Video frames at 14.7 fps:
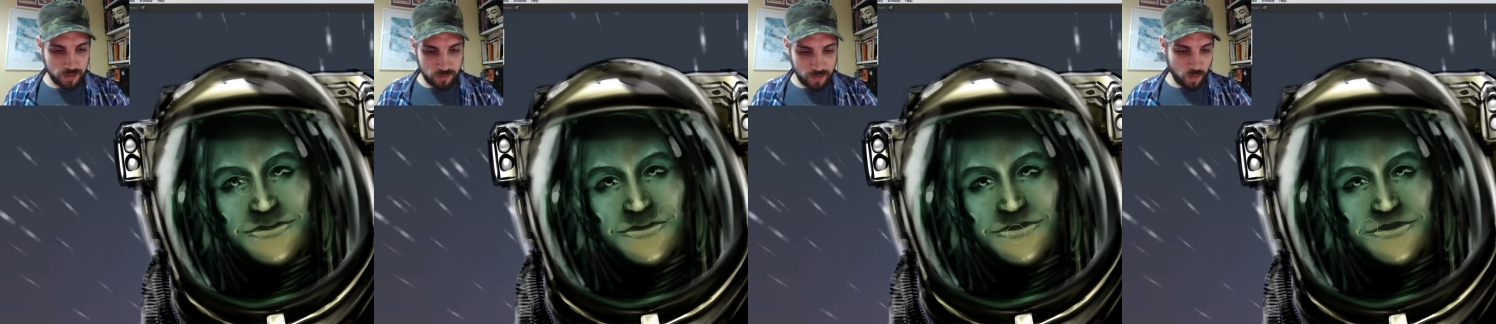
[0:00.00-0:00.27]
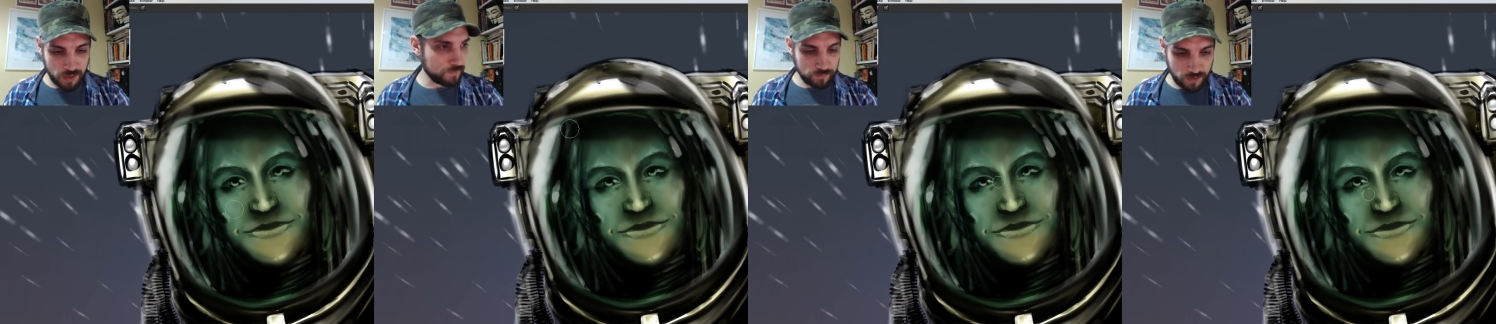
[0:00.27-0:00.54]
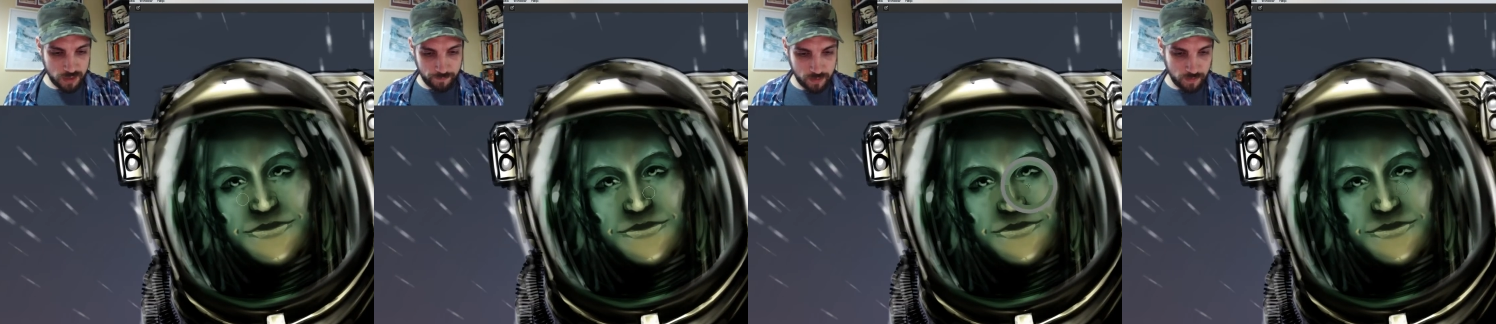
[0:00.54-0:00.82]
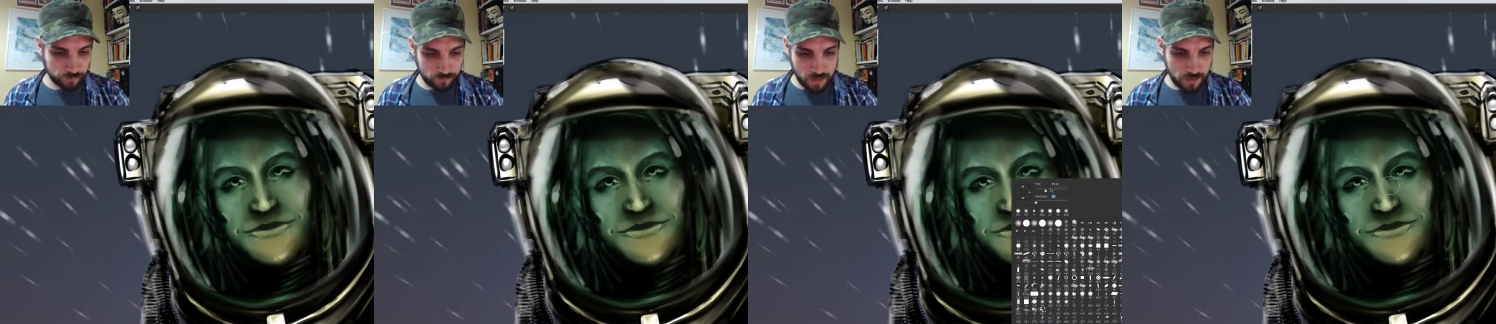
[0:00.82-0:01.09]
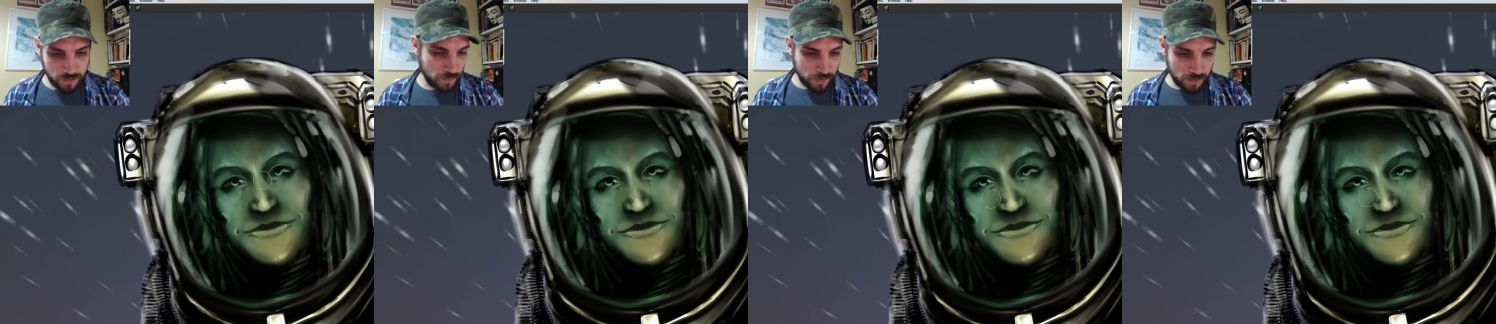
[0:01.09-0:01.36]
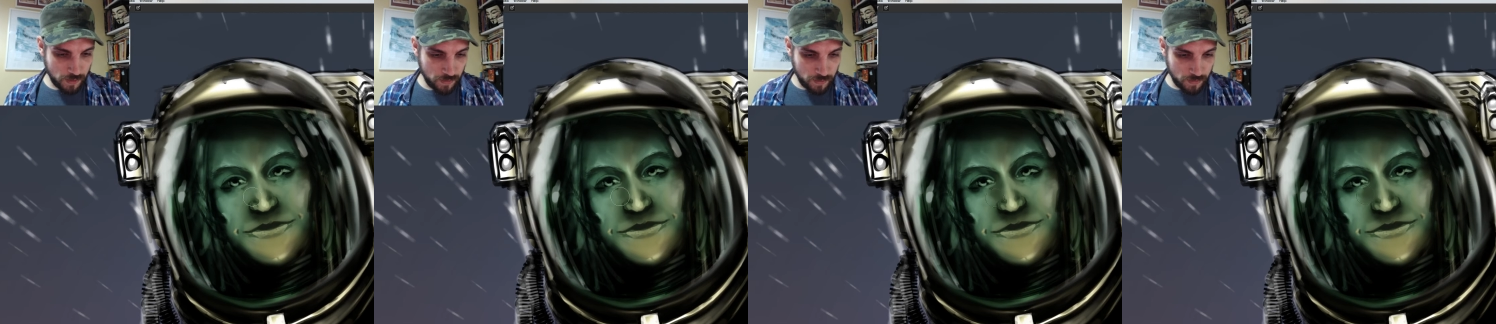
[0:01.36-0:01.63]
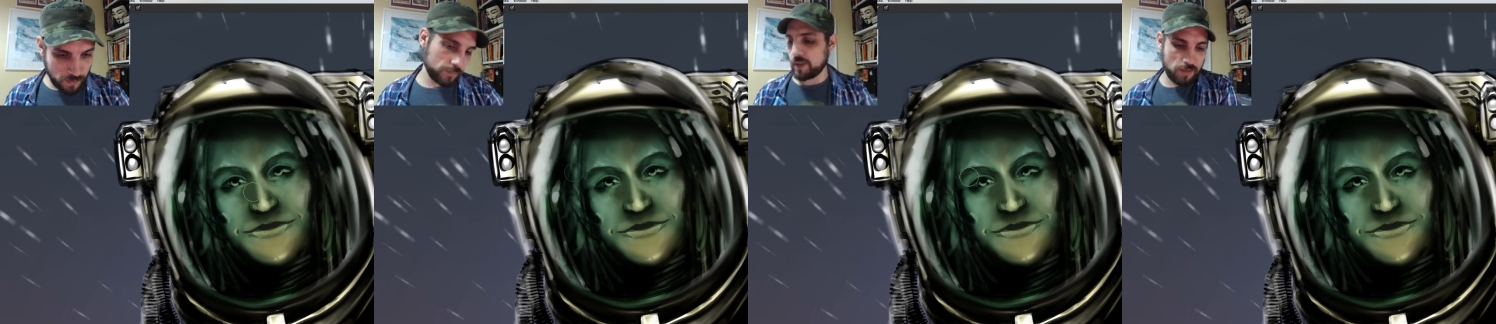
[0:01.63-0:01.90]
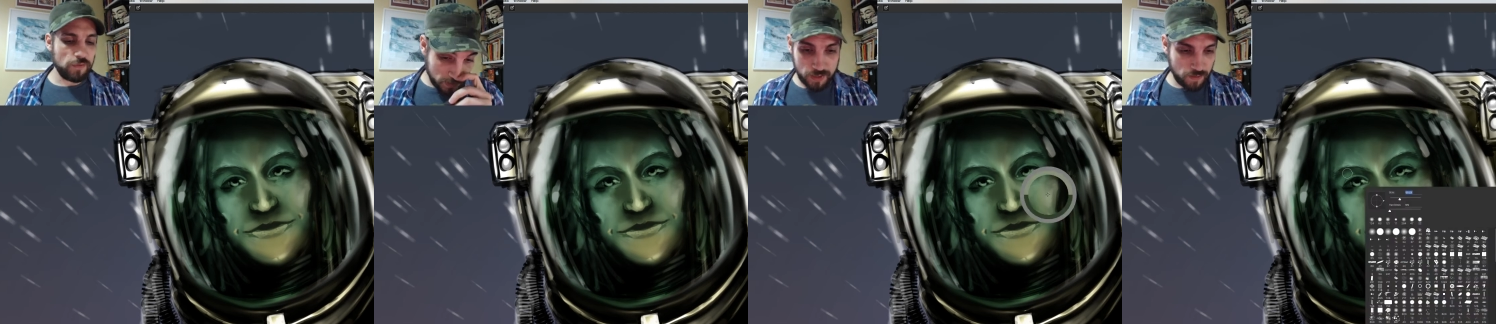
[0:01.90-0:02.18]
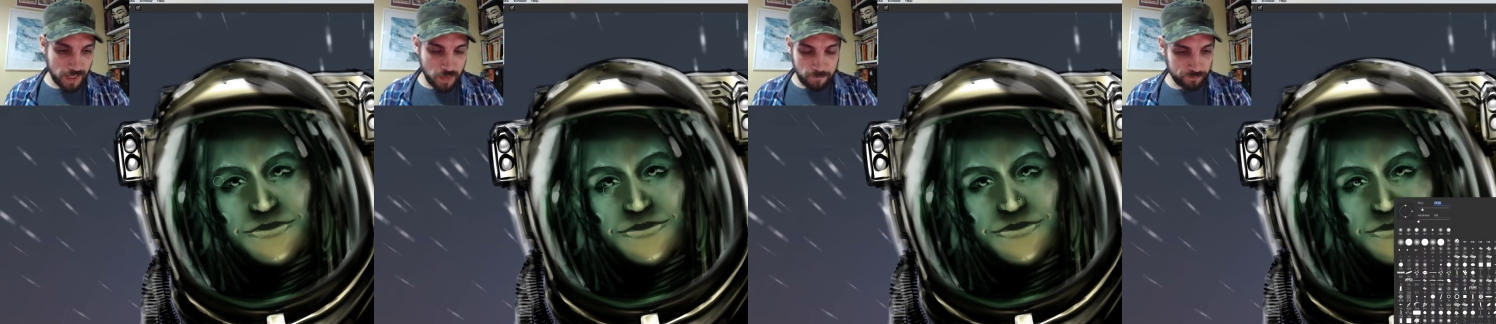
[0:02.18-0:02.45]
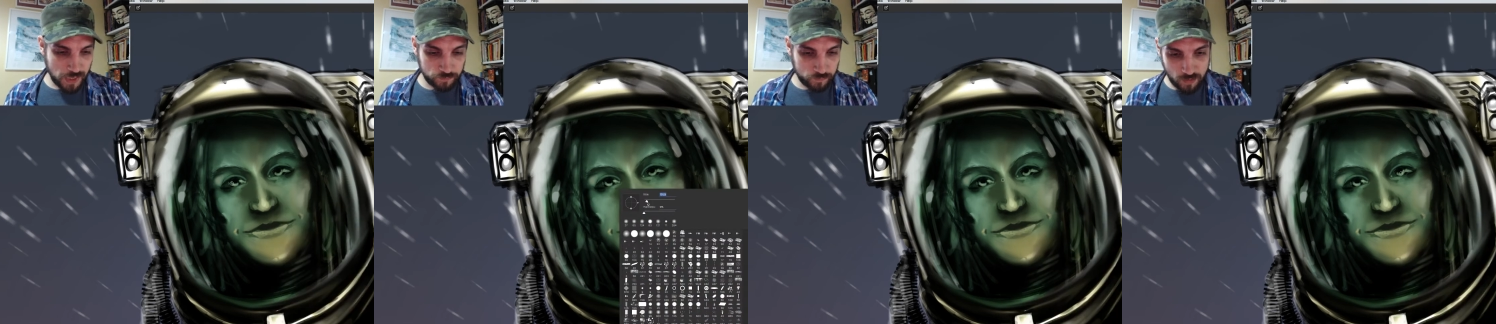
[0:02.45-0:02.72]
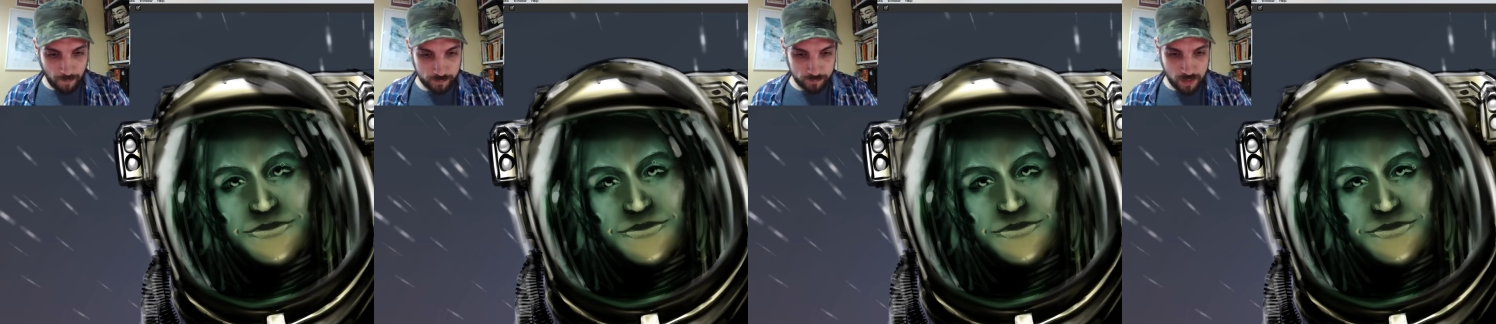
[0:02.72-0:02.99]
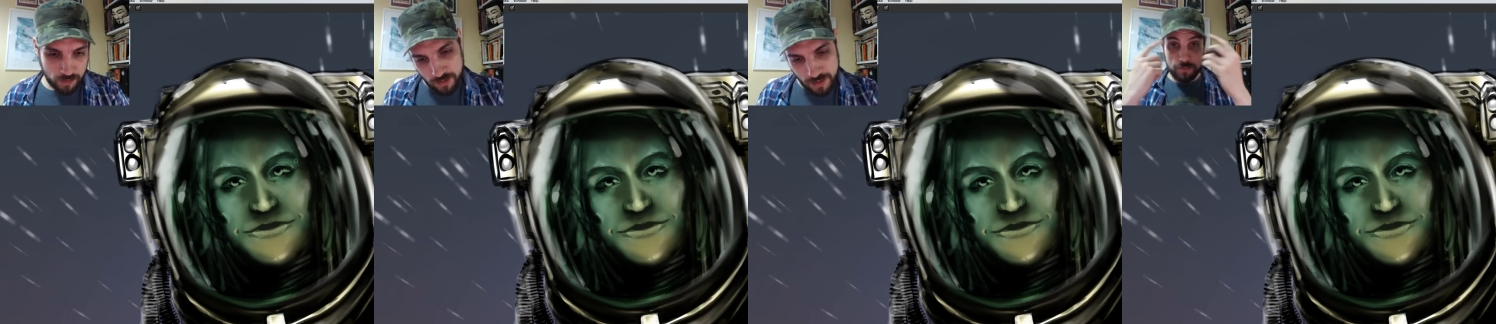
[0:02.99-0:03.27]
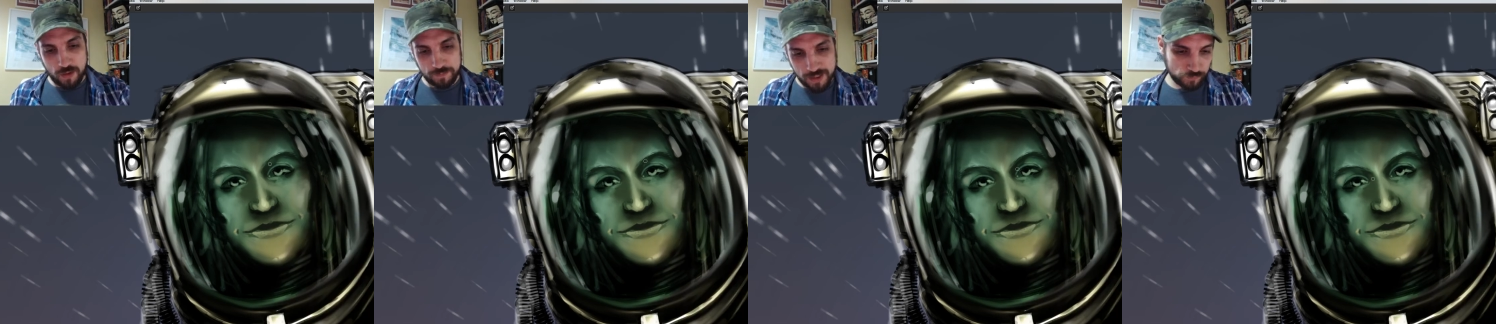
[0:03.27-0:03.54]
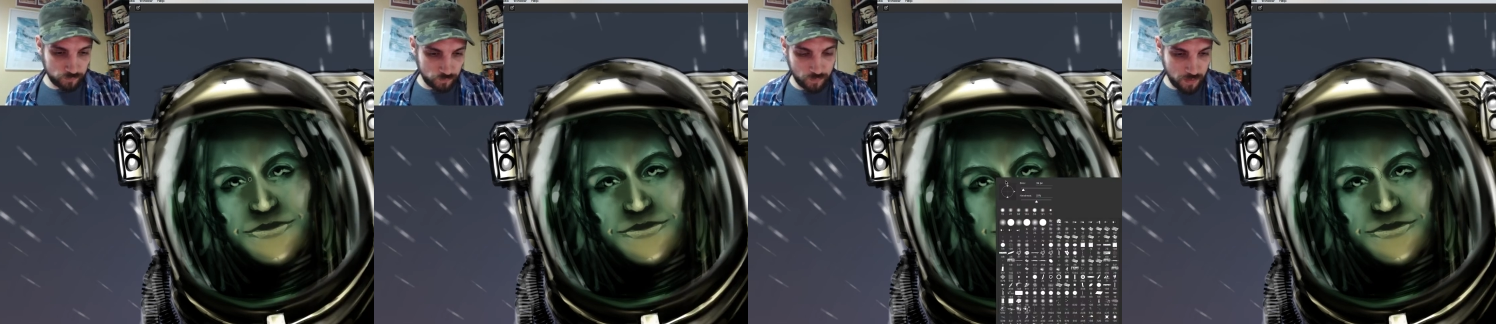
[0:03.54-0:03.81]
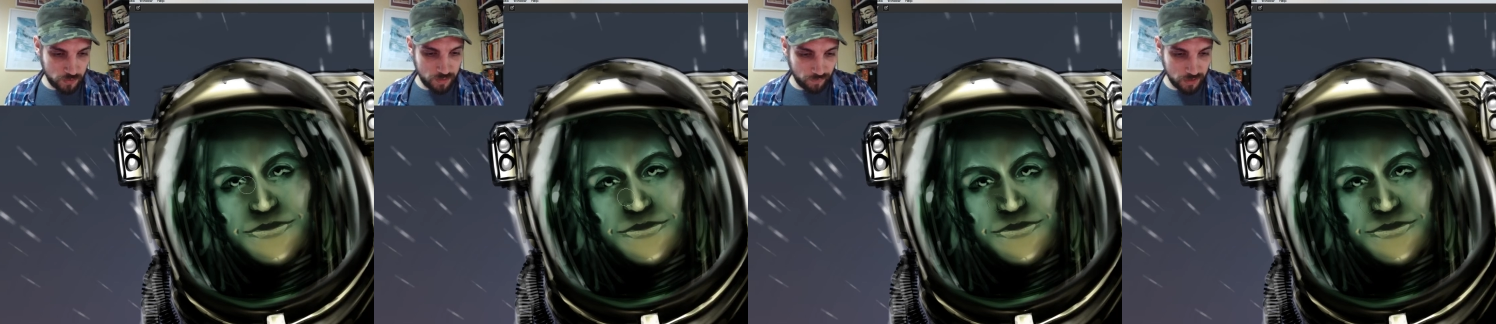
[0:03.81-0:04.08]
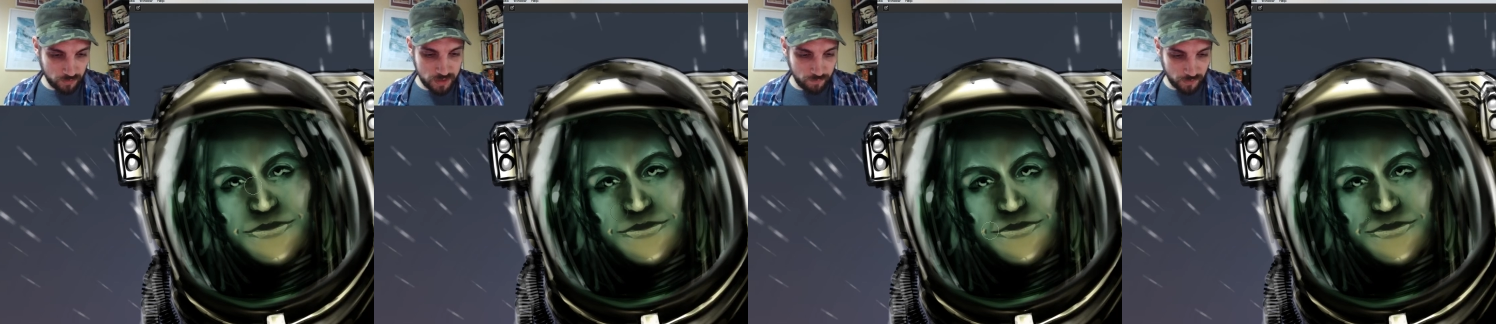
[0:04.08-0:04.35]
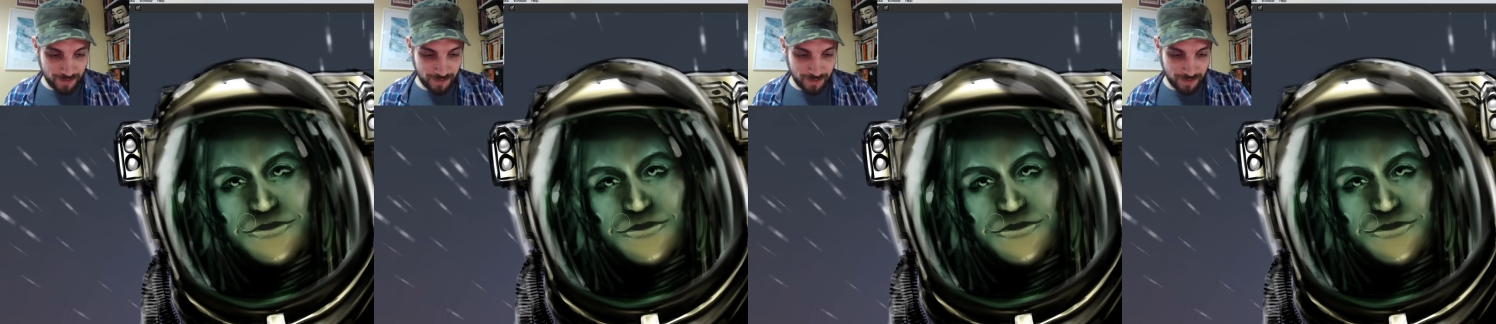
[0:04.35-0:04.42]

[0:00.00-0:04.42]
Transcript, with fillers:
Speaker 1: you know, a bit too far apart or a bit too near.